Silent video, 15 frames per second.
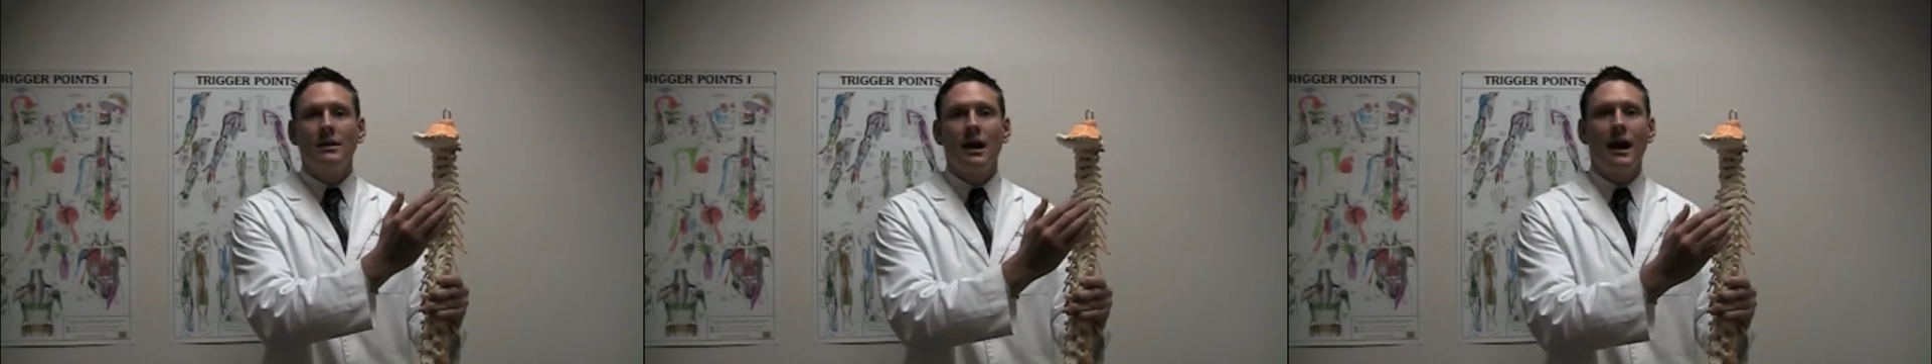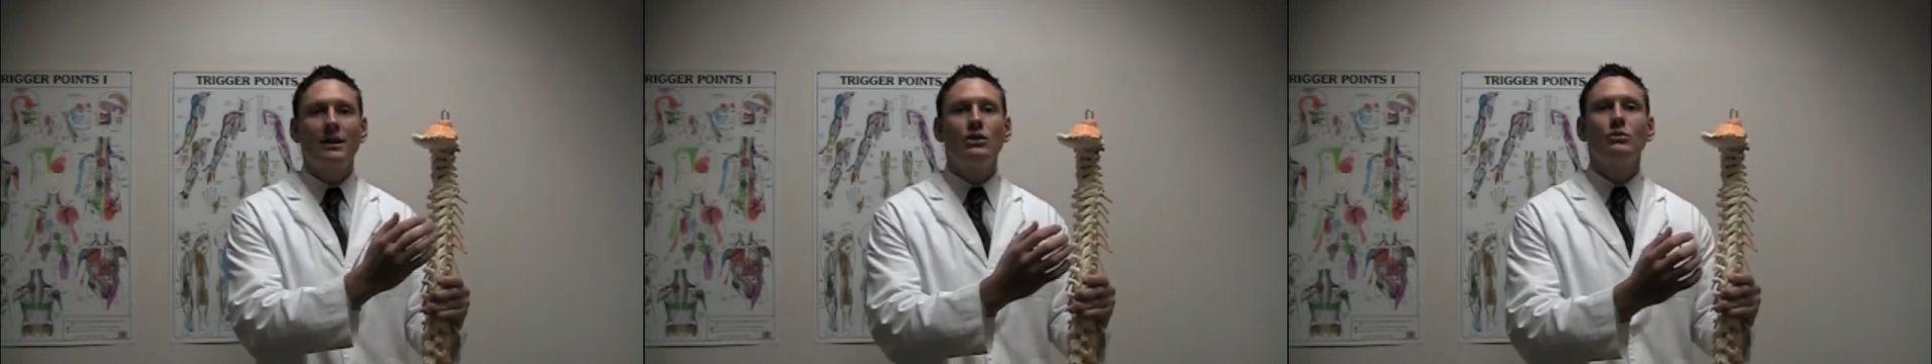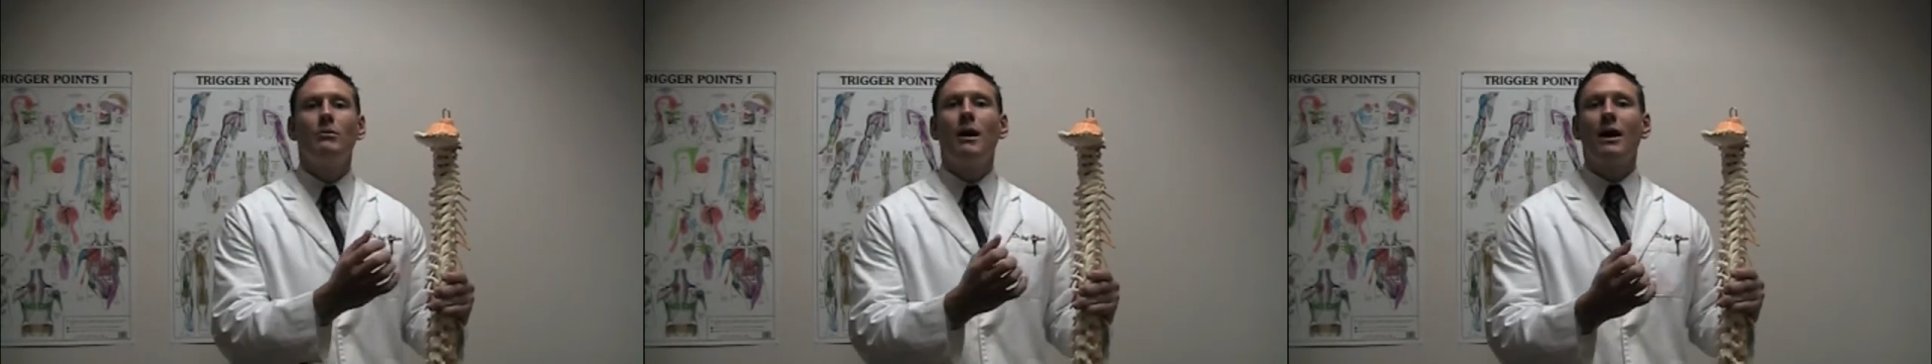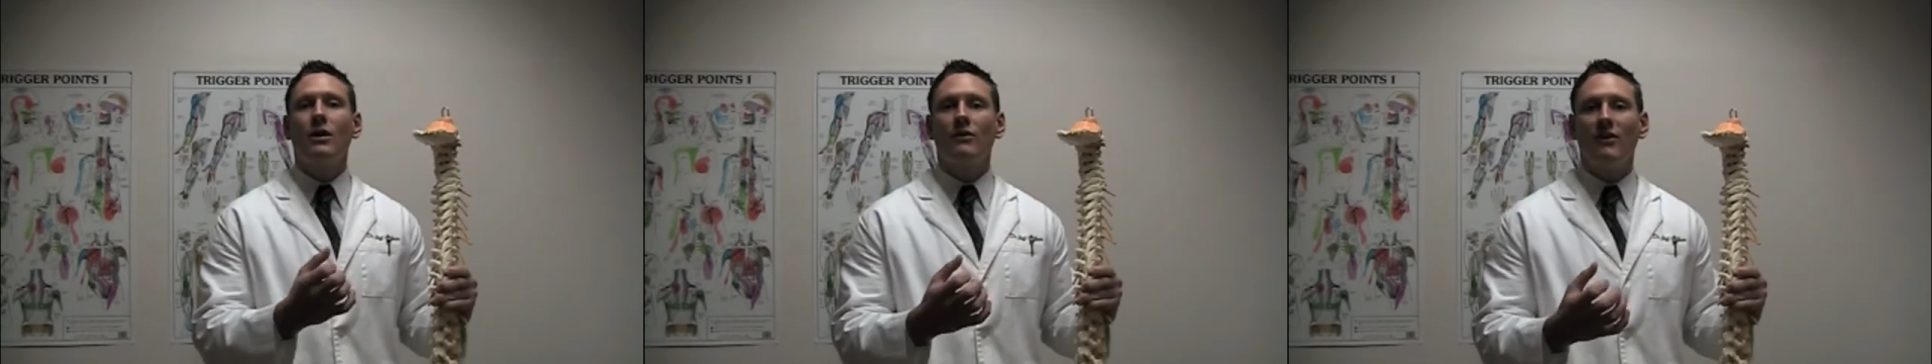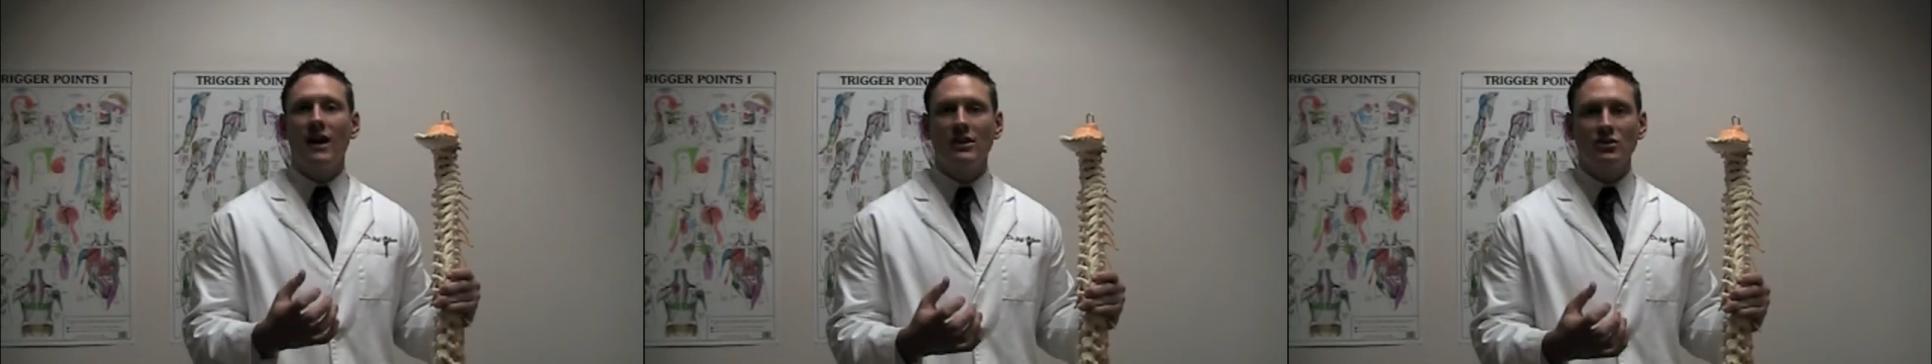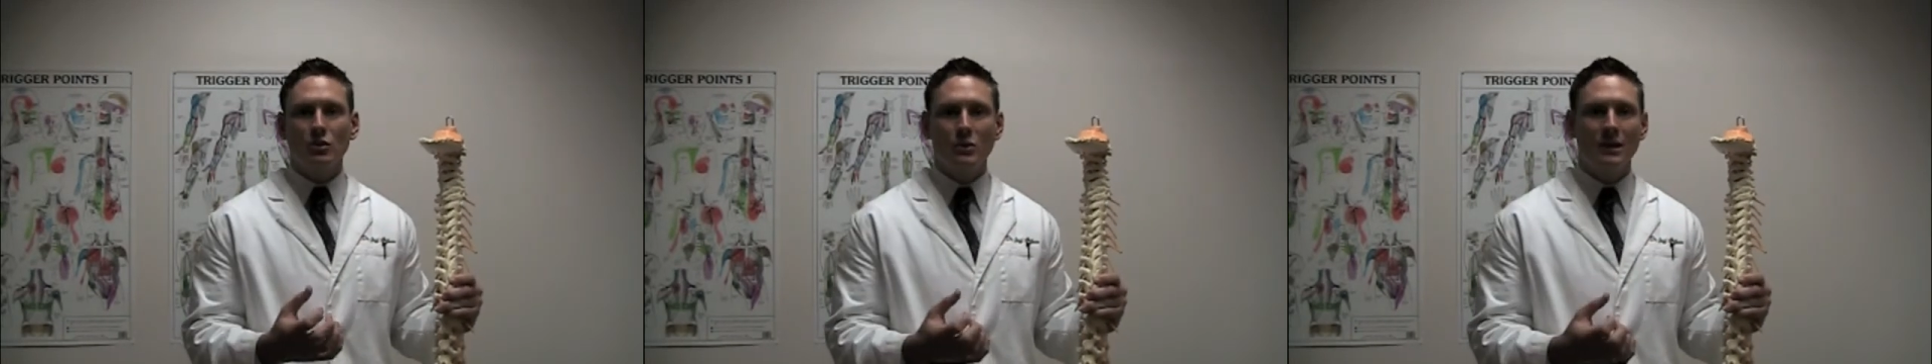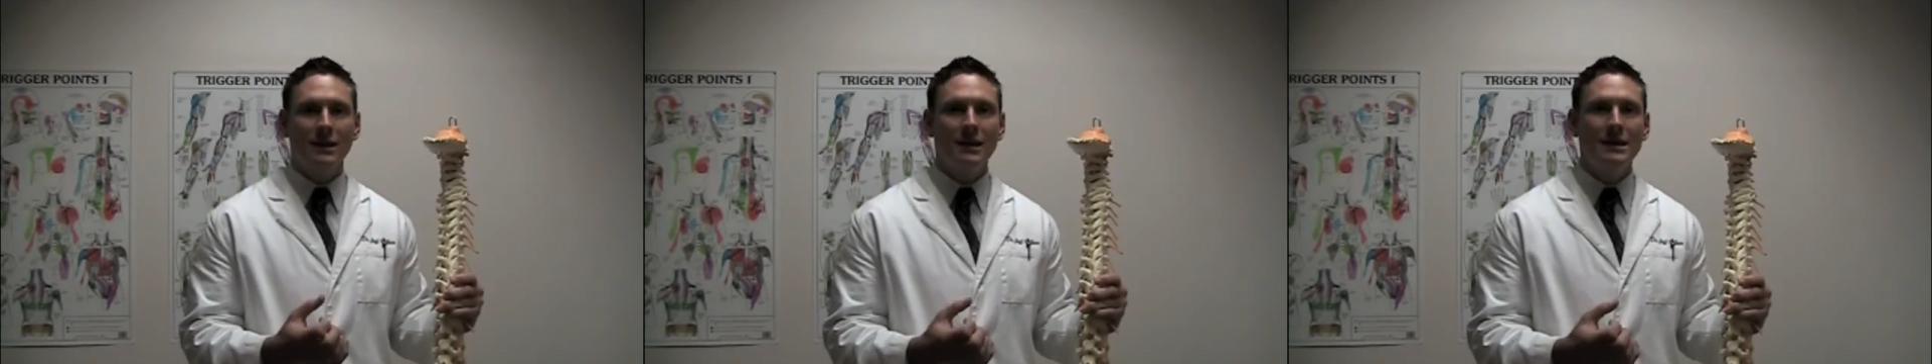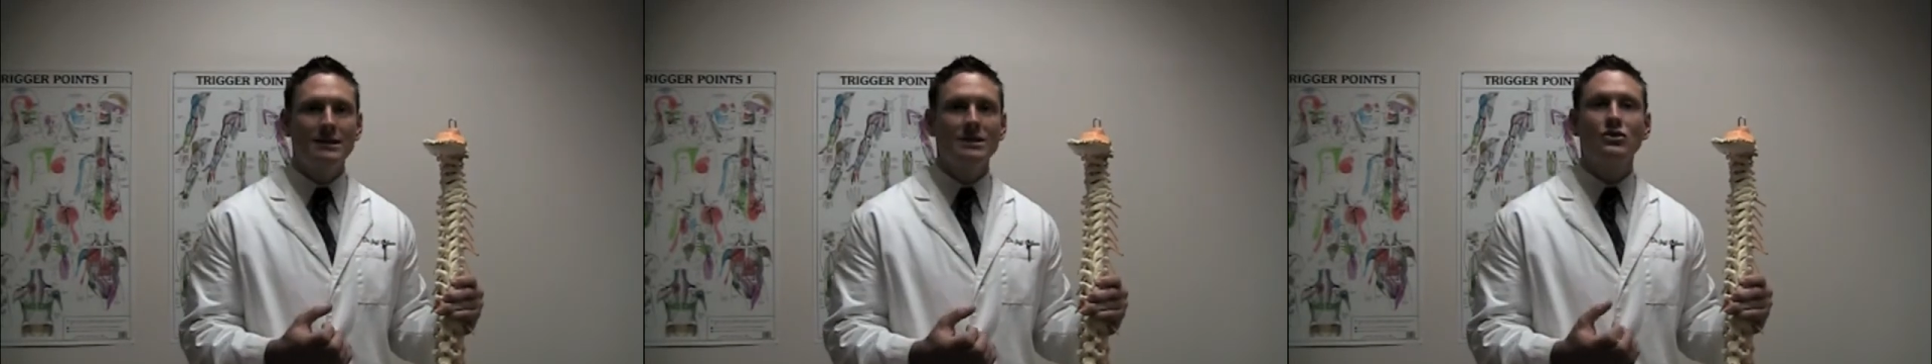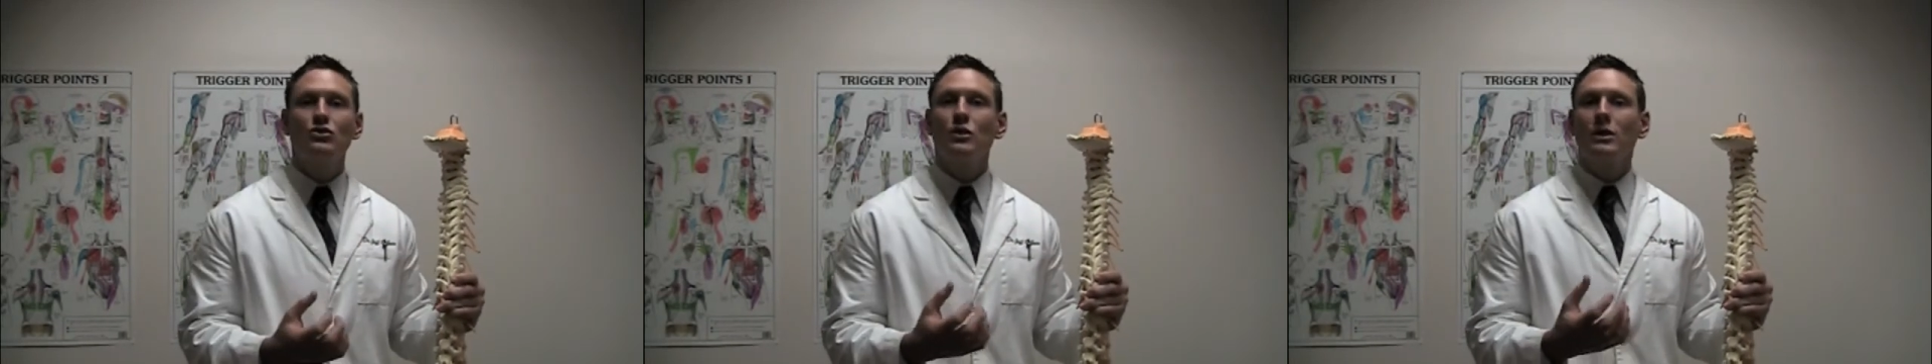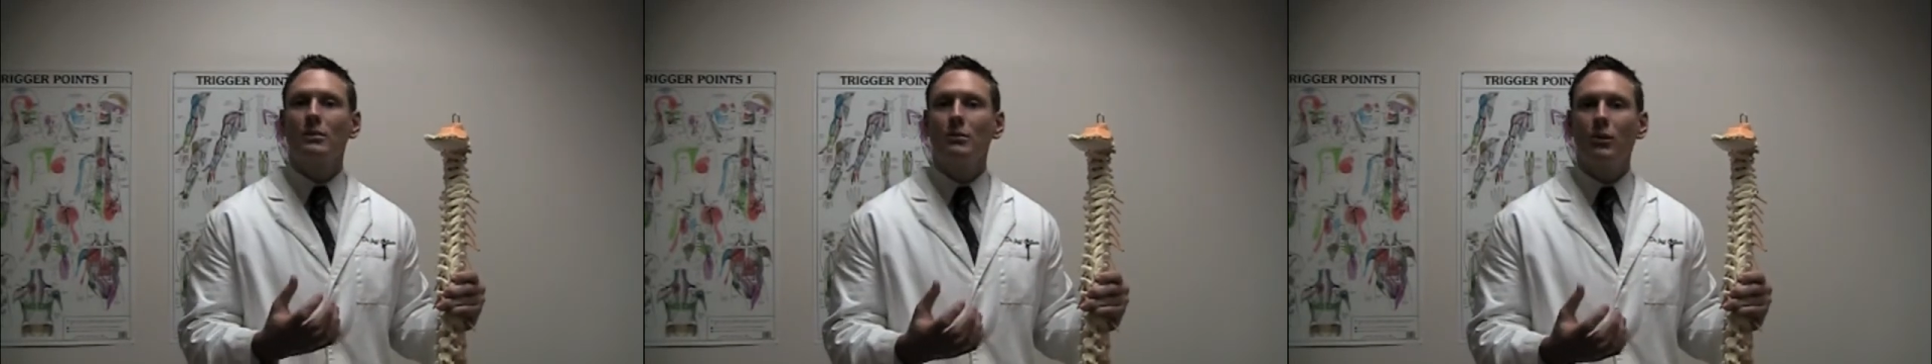I do myofascial release and
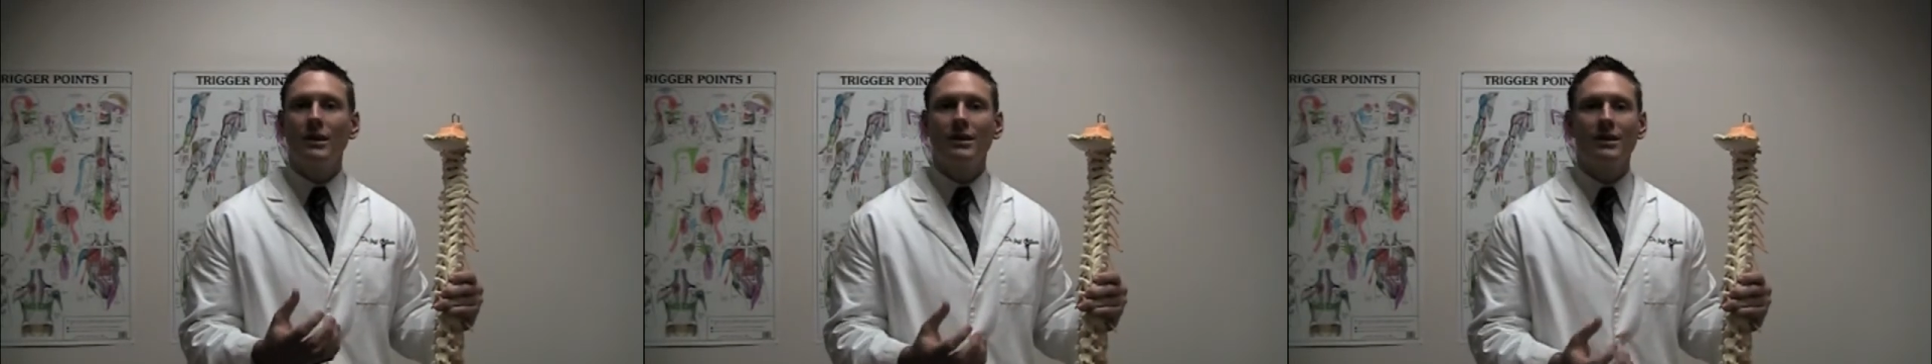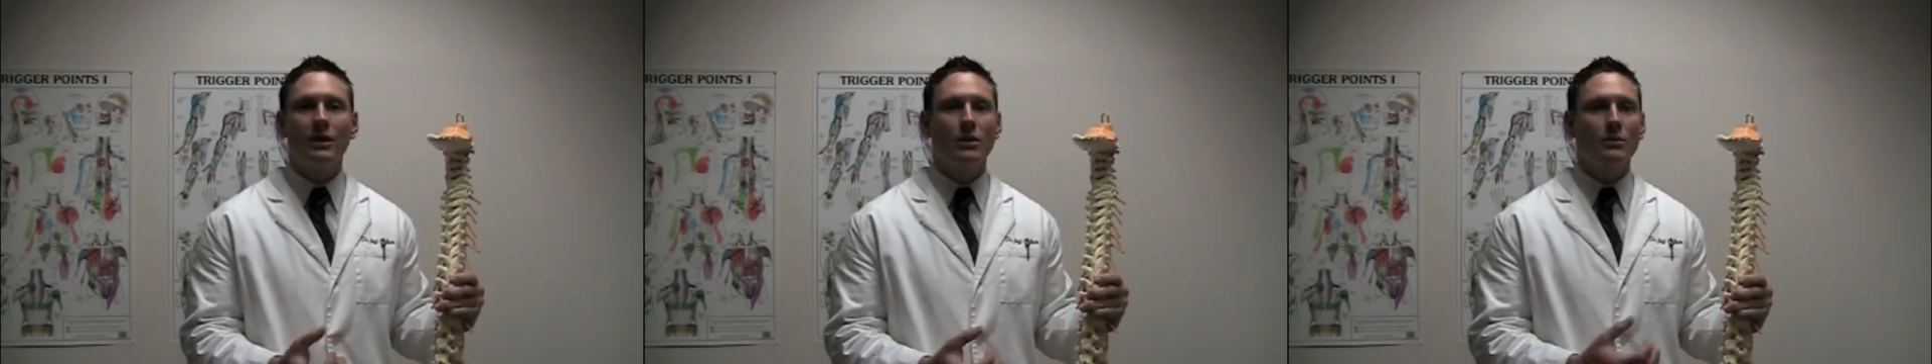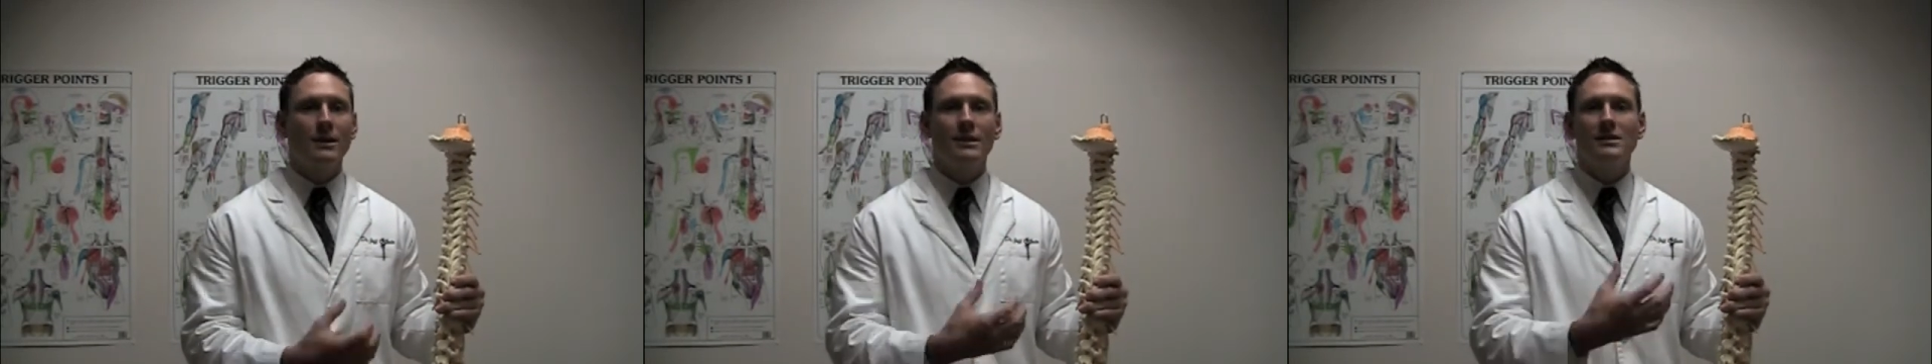trigger point therapy.